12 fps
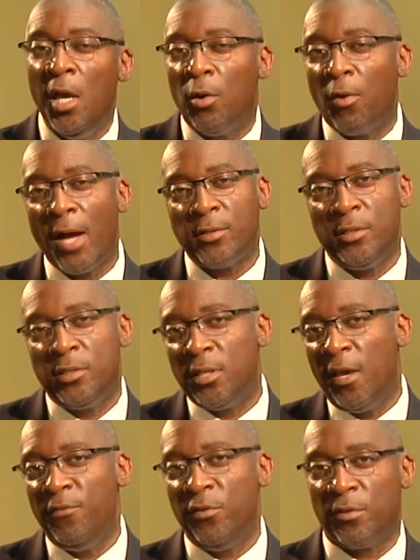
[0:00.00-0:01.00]
It'll actually
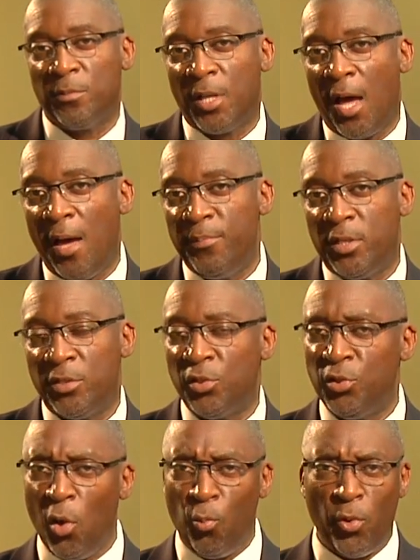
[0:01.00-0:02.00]
save you some time because you
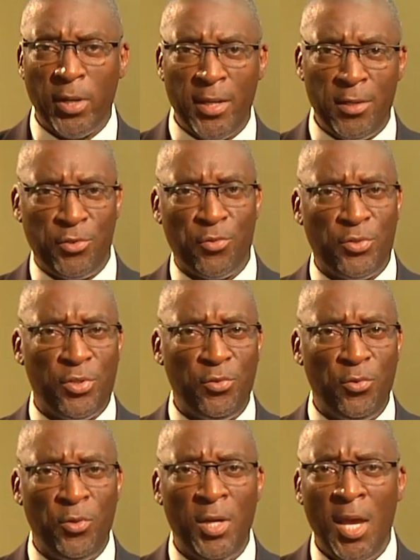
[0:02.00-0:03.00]
don't want to enter
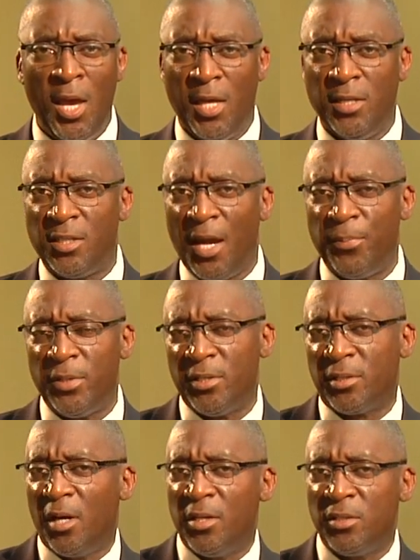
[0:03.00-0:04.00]
into any type of
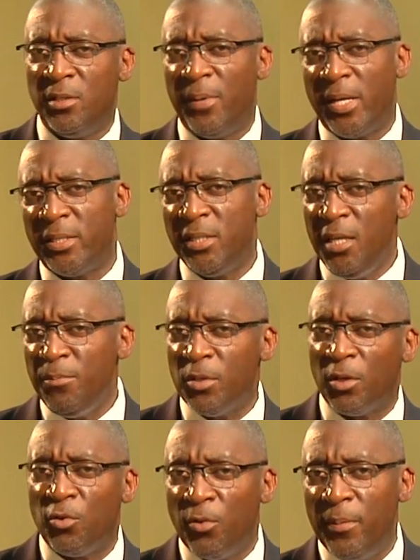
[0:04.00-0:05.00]
discussion about a teaming
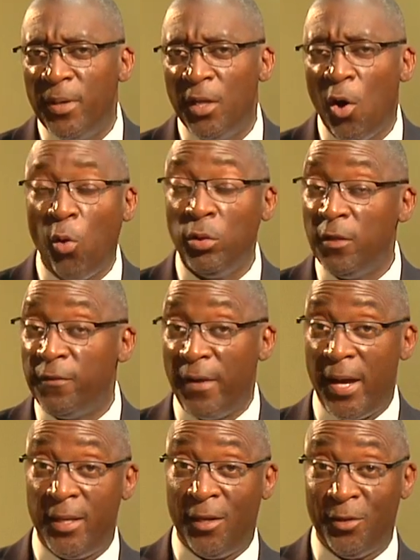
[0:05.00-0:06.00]
agreement only to
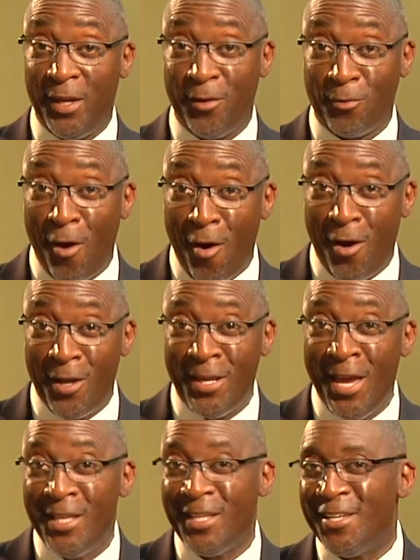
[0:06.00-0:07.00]
find out later on
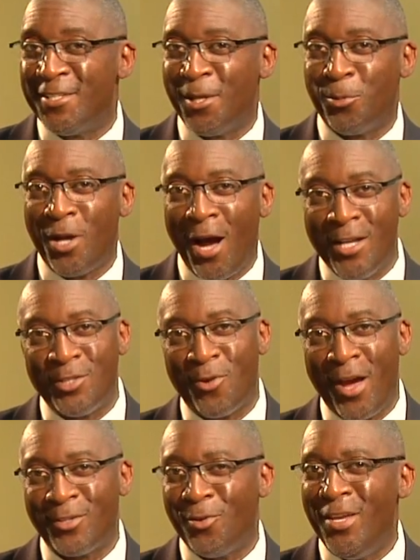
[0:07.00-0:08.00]
that the
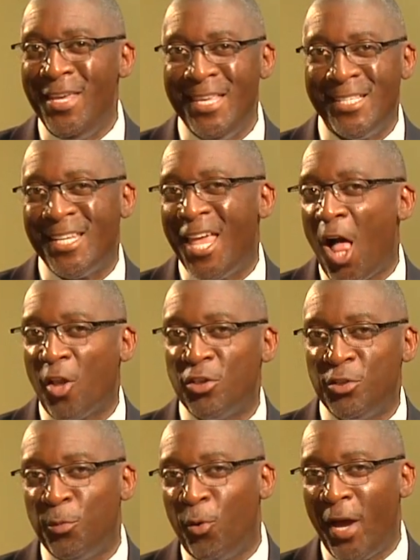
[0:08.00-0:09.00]
subcontractor isn't
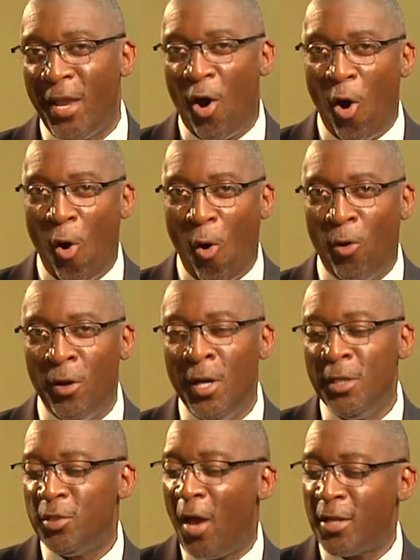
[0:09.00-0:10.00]
eligible at all
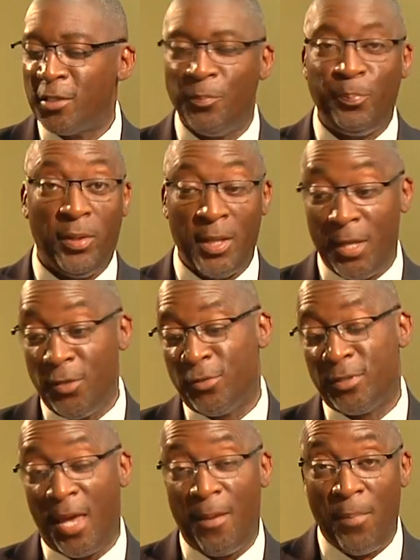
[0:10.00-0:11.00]
to actually play in your
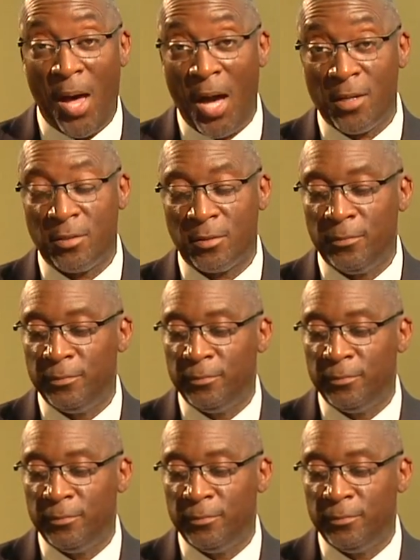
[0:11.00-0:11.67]
sandbox.